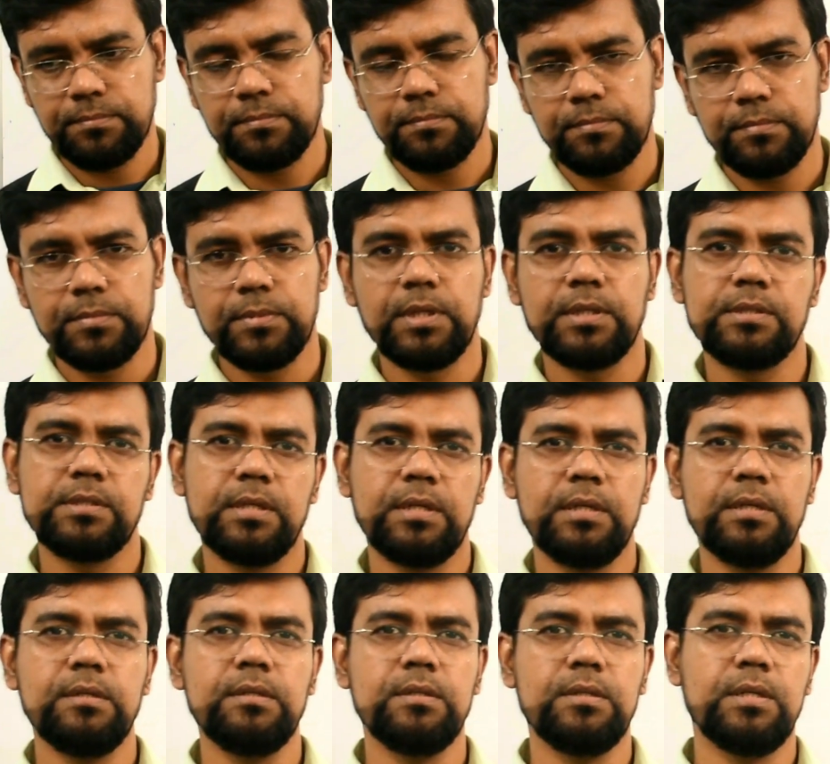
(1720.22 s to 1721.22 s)
That's the end.
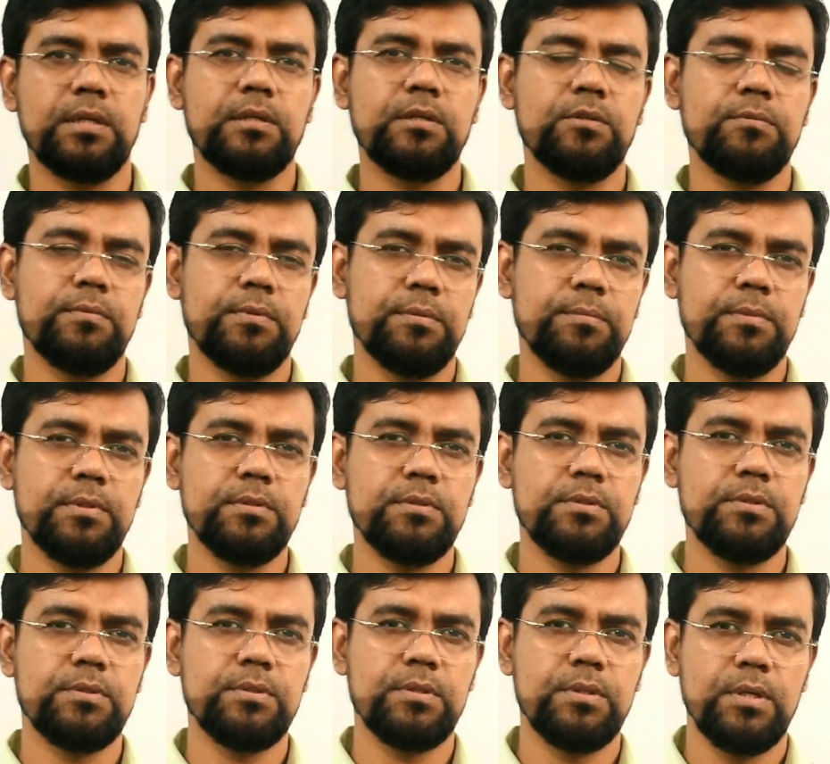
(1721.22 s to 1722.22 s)
Thank you very much,
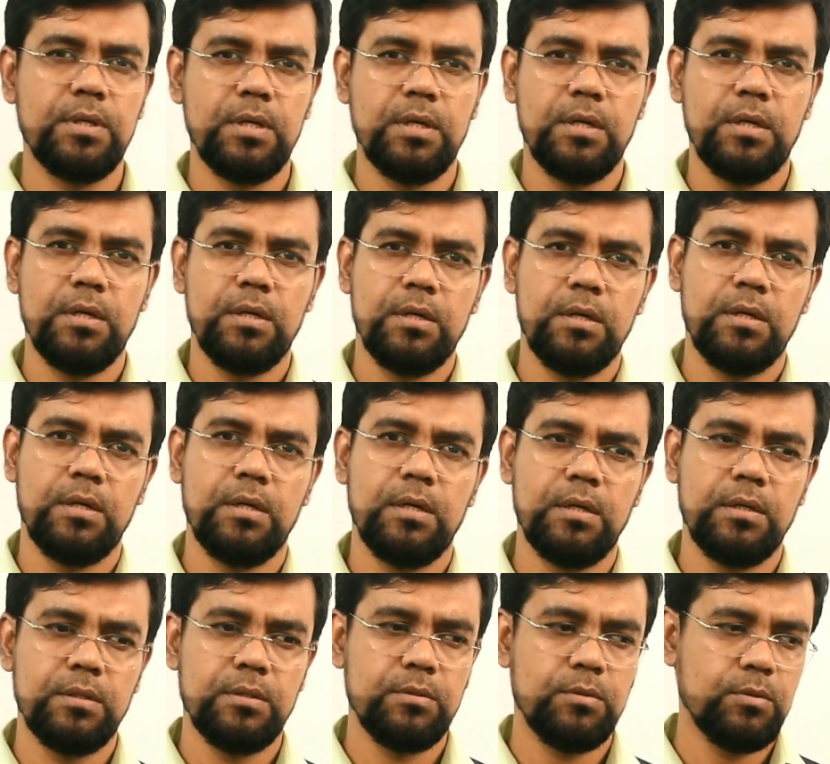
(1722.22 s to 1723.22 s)
and
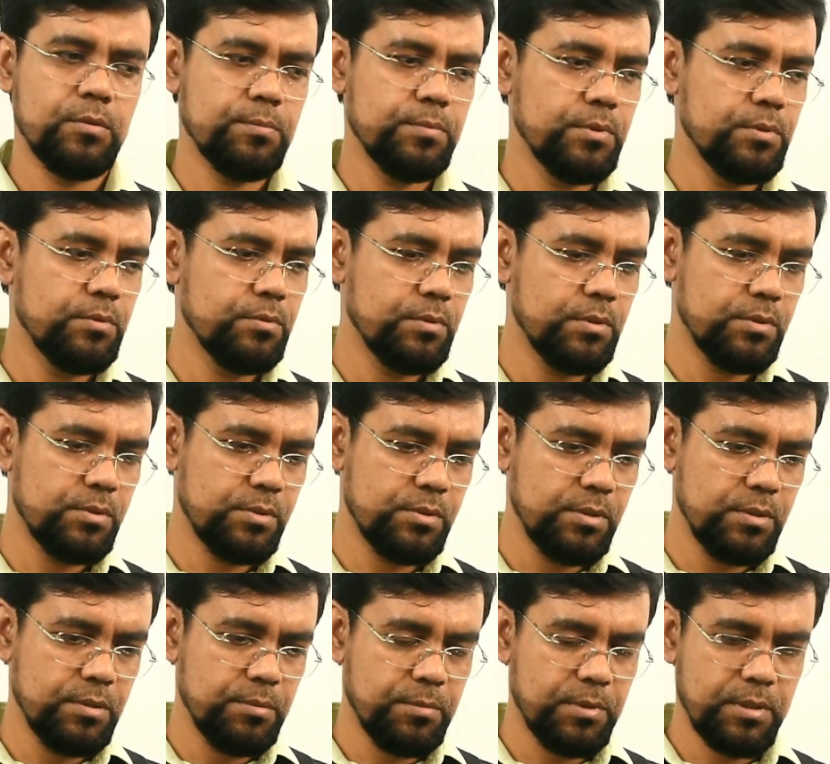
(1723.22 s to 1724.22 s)
hope you will see
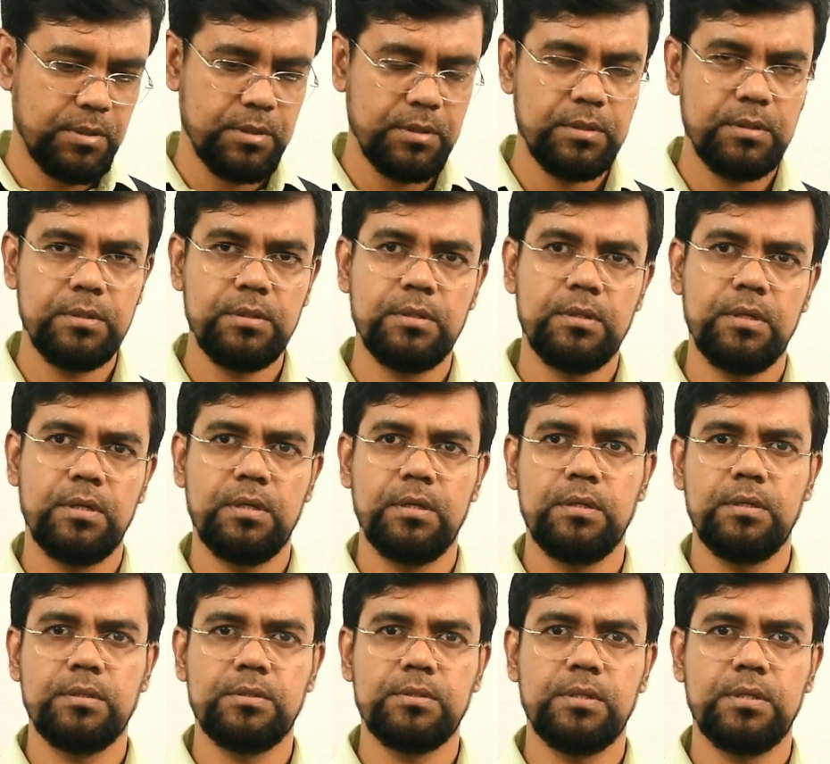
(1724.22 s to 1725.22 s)
my
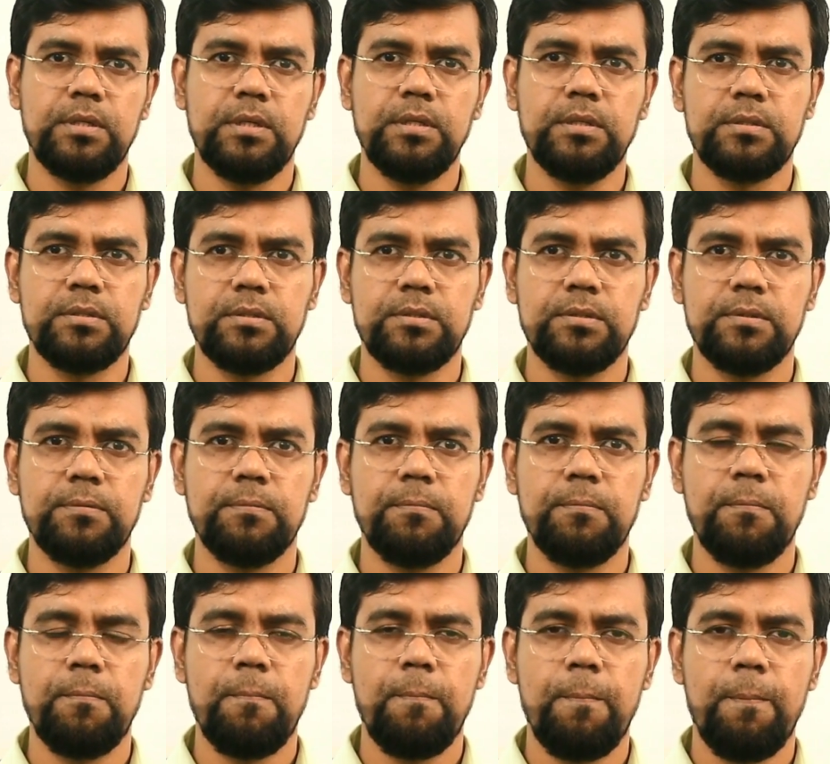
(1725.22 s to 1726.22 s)
lecture 8.
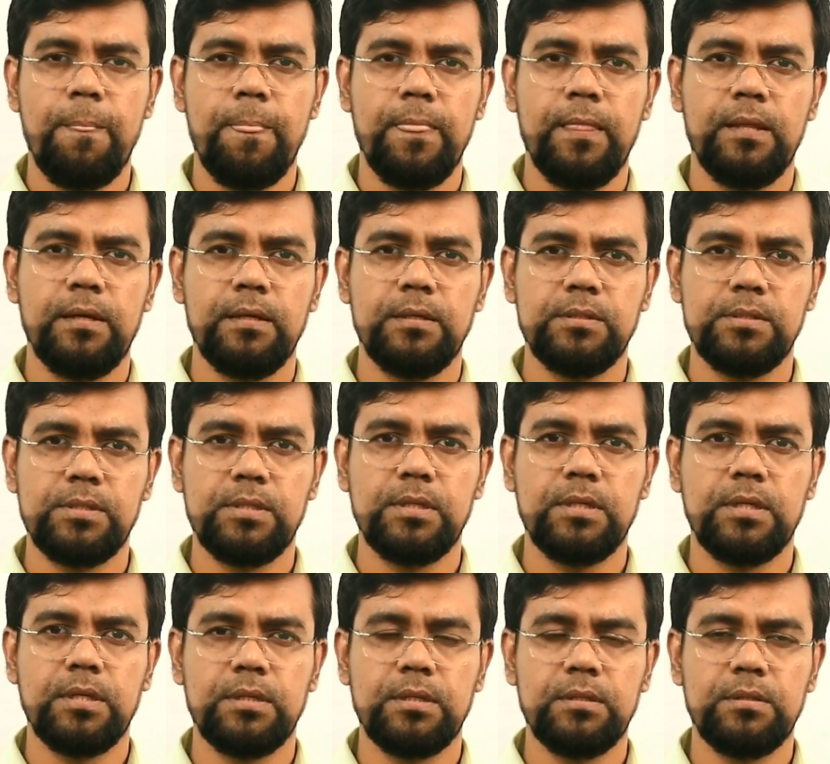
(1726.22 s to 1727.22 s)
Stay
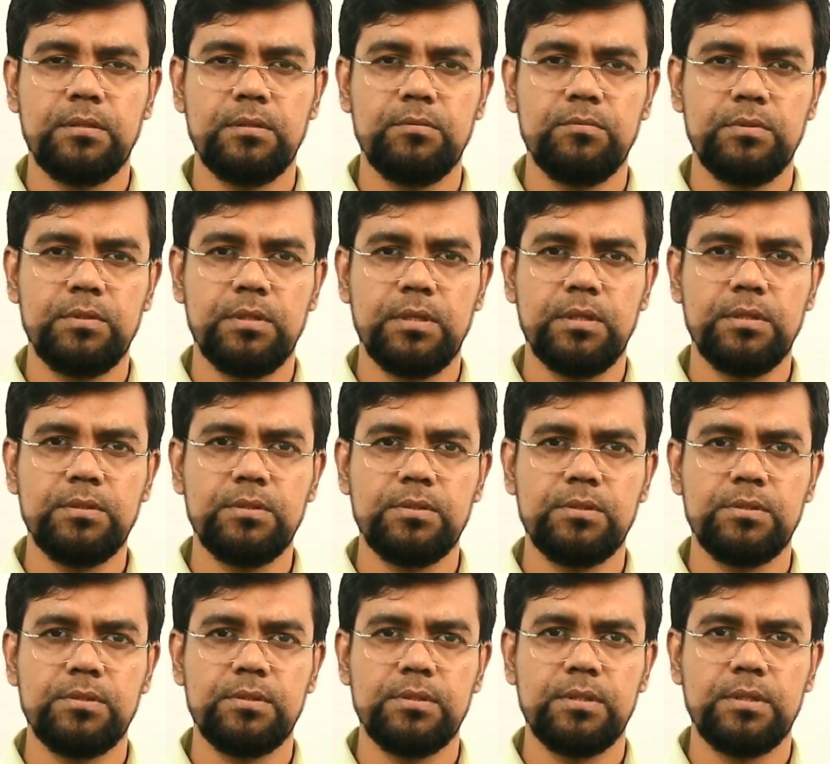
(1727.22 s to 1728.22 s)
connected with us,
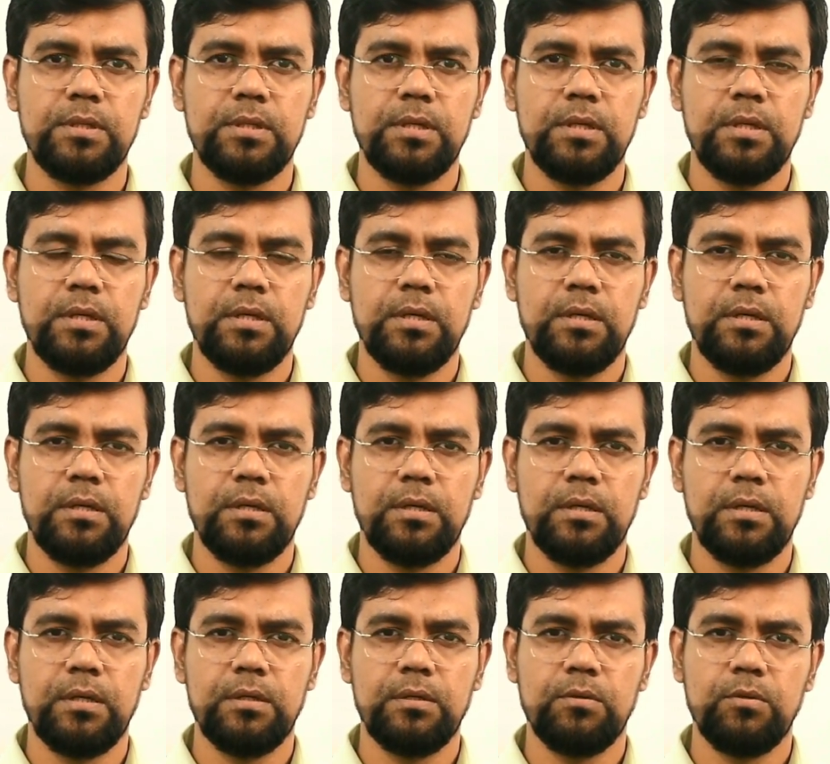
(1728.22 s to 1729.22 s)
and
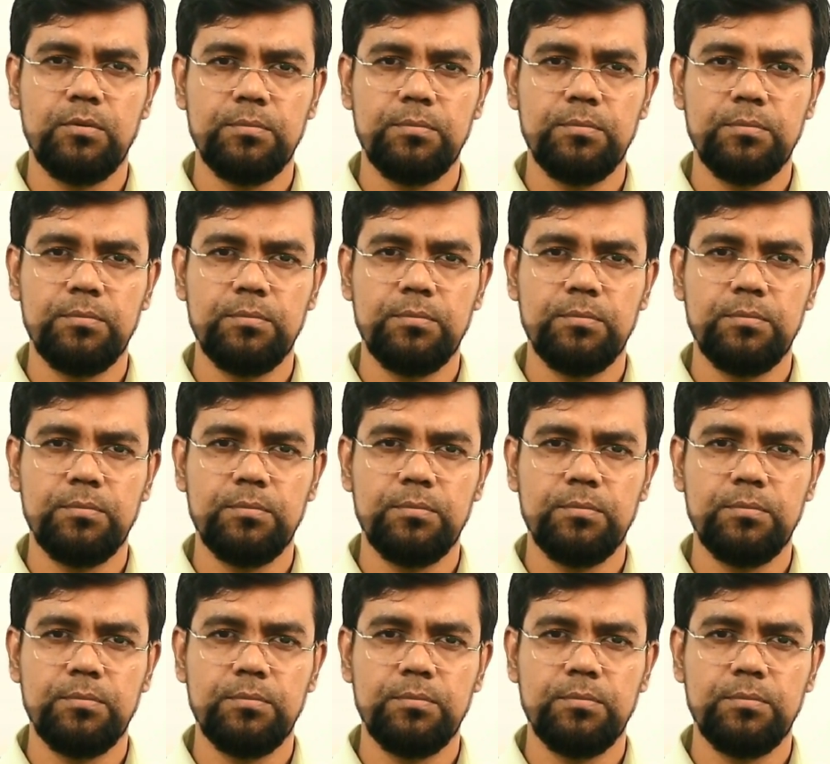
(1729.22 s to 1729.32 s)
hope you